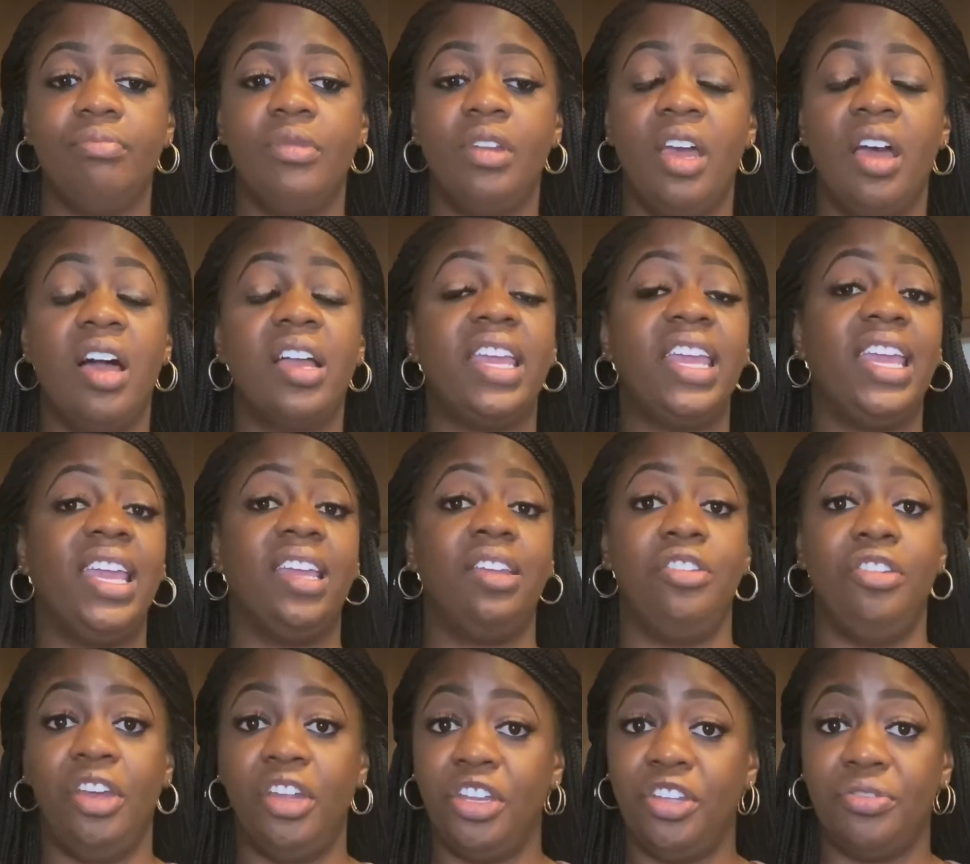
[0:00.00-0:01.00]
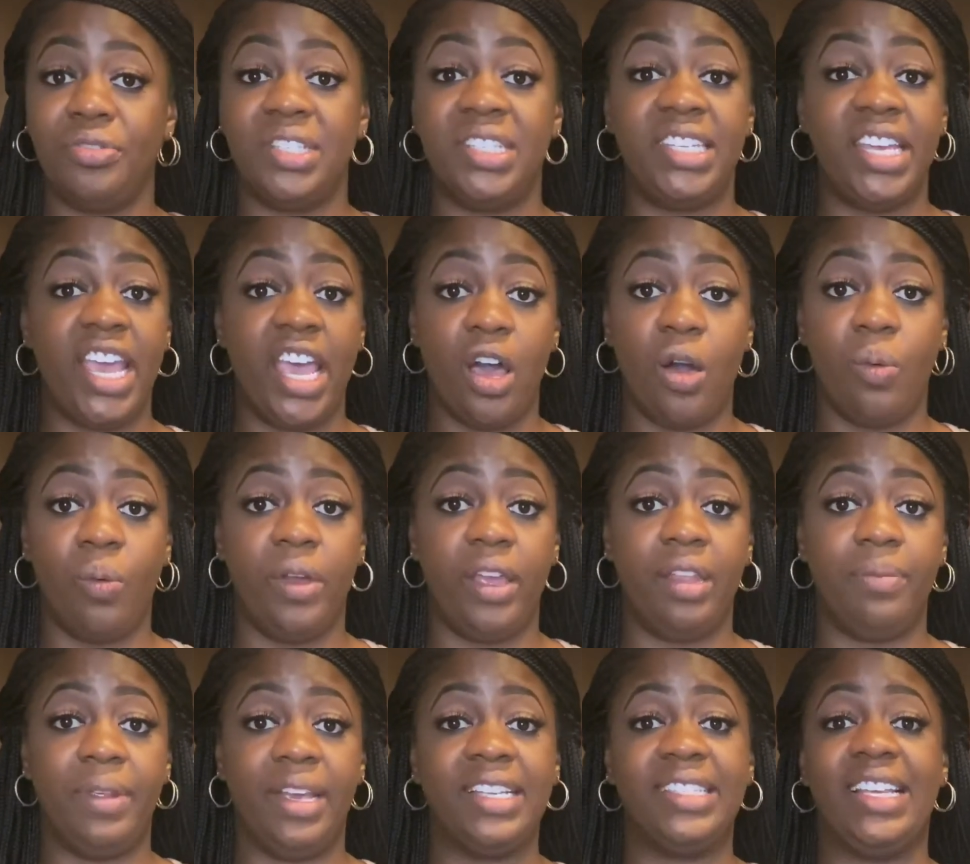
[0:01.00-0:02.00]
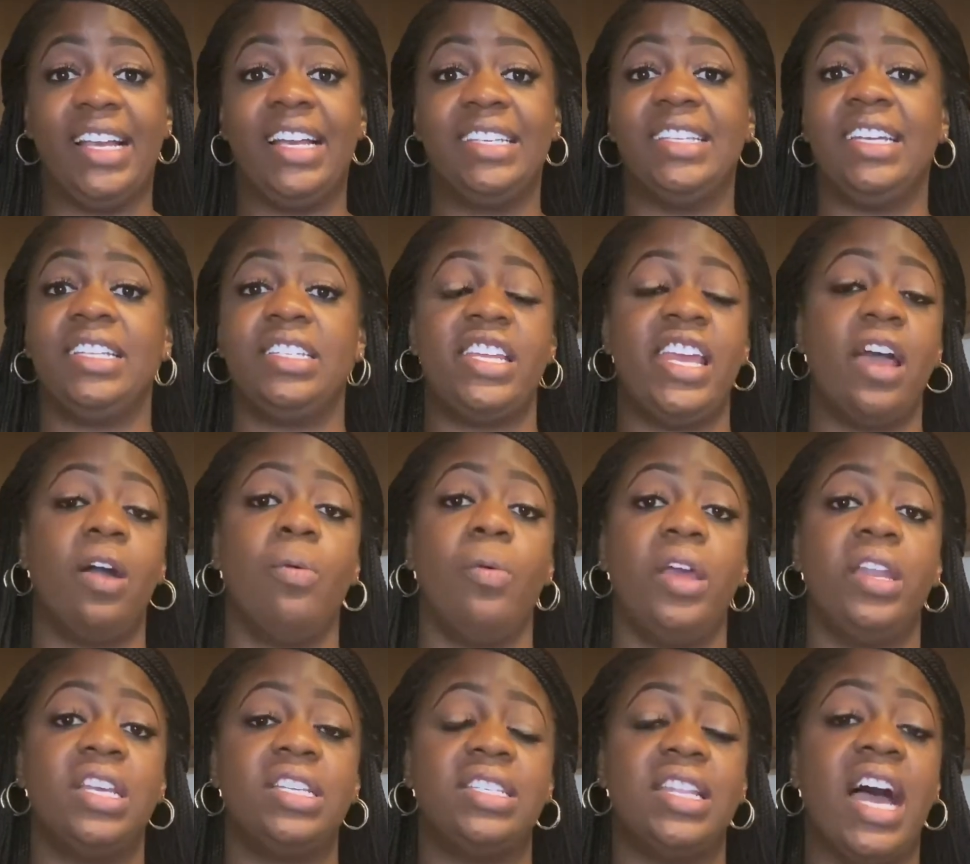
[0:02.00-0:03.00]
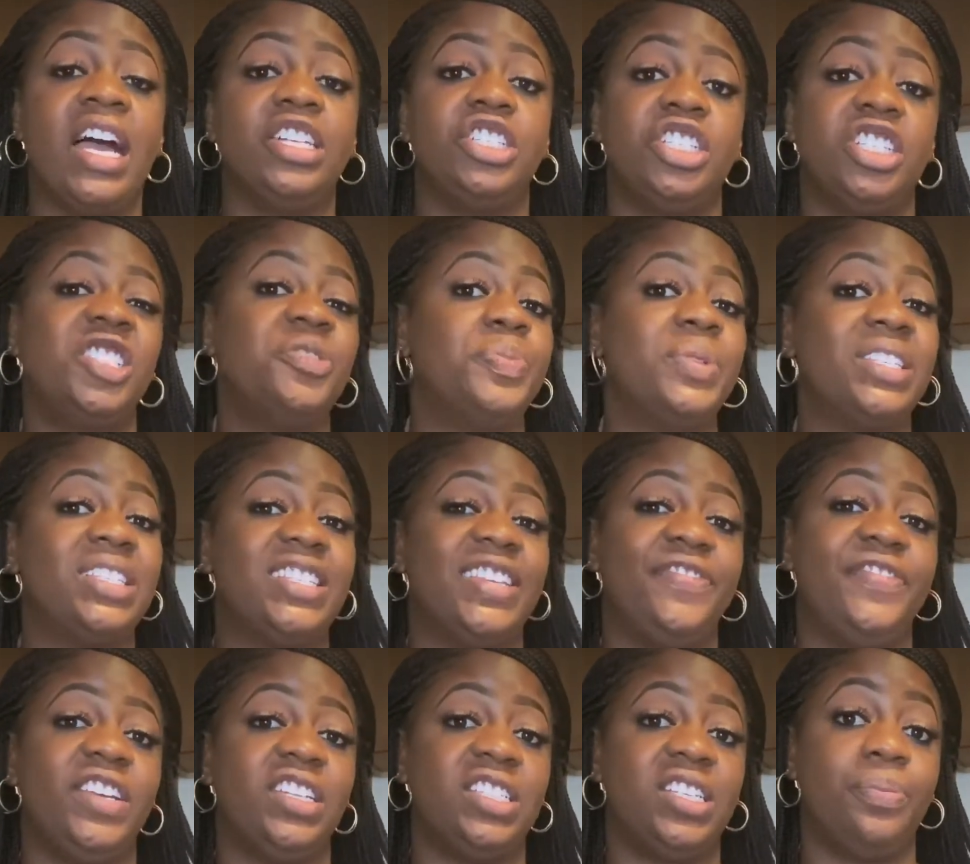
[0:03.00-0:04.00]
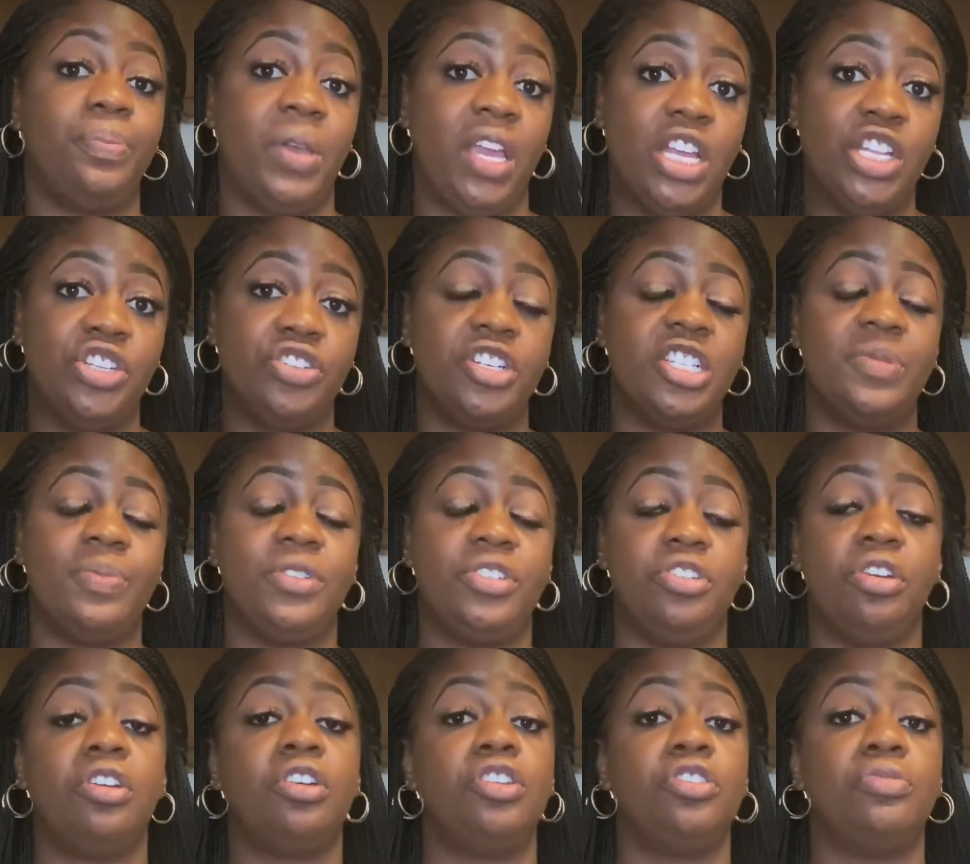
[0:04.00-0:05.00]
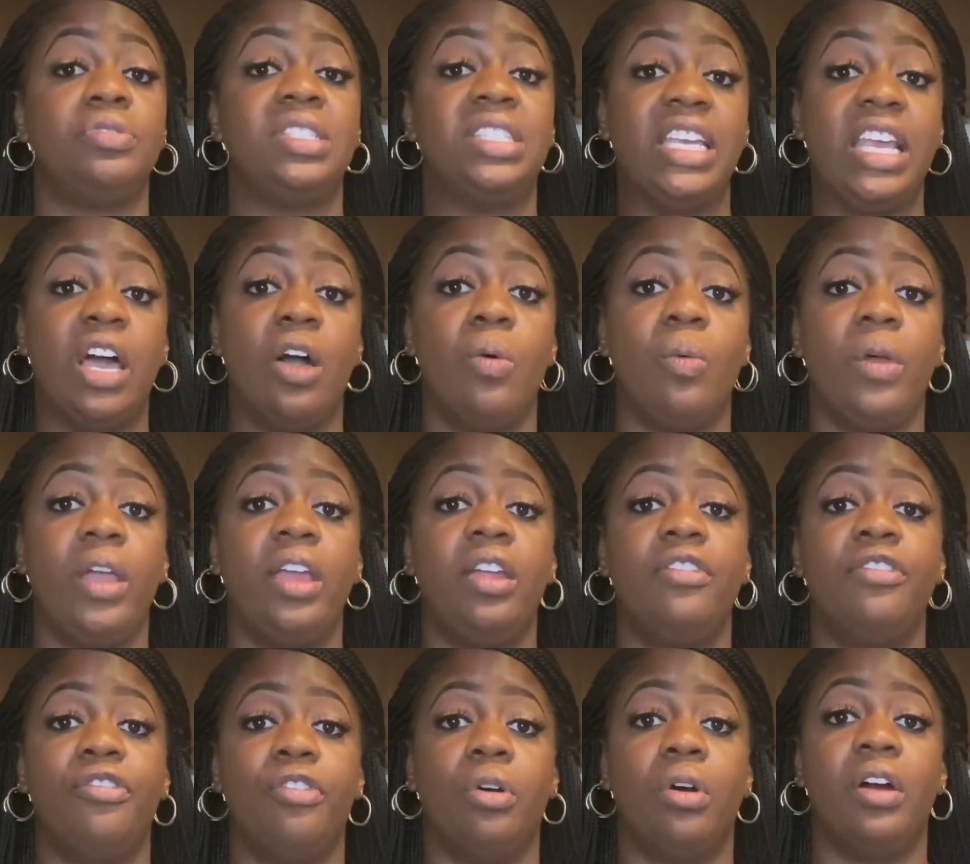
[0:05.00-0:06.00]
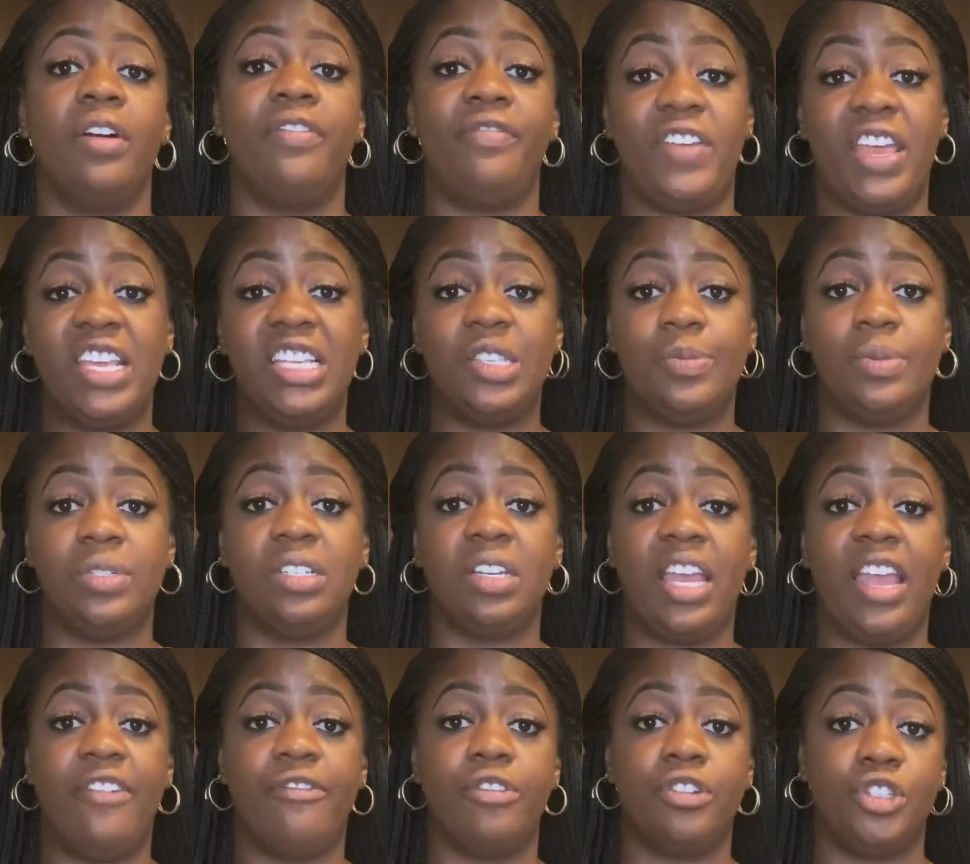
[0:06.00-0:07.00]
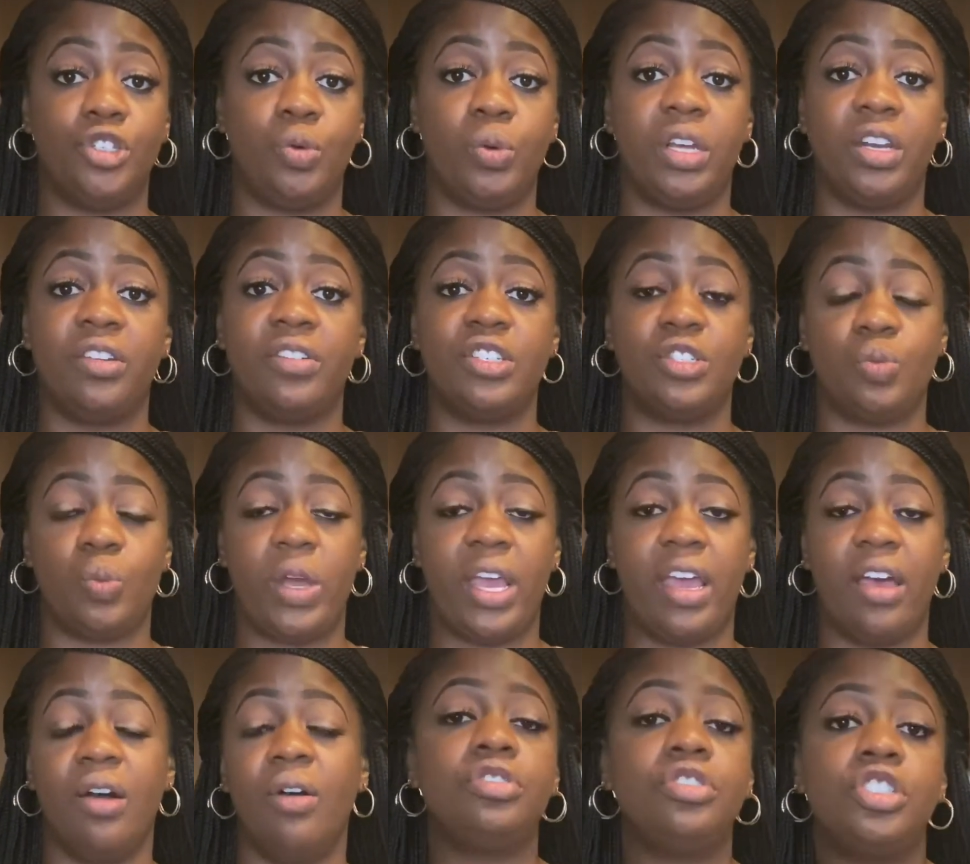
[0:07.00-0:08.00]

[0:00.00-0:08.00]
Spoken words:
Again, you can use Tailwind because, like I said, Tailwind is not just specific to Pinterest, but you can use Tailwind for Facebook and for Twitter as well.